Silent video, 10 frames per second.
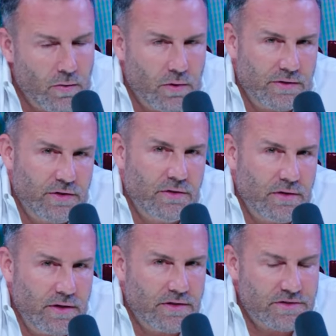Well, dude,
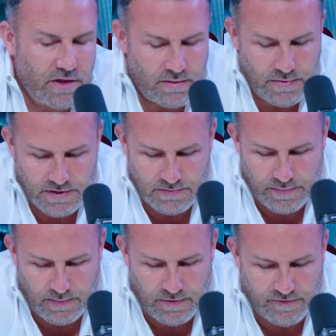there's going to be some
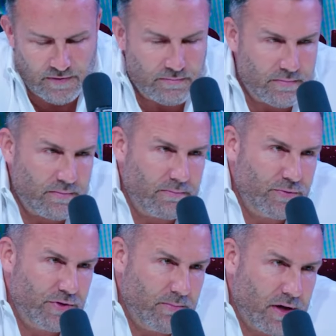people from
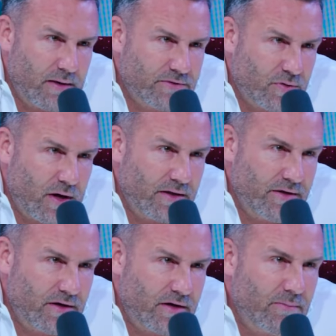the bomb squad
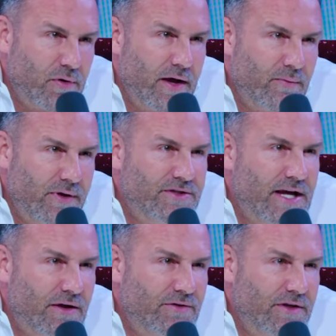that are going to probably reach
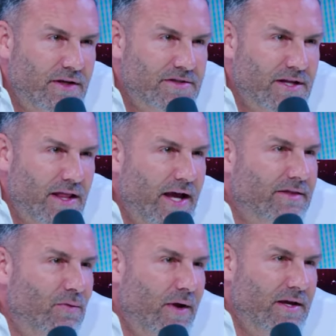out to you because they like the way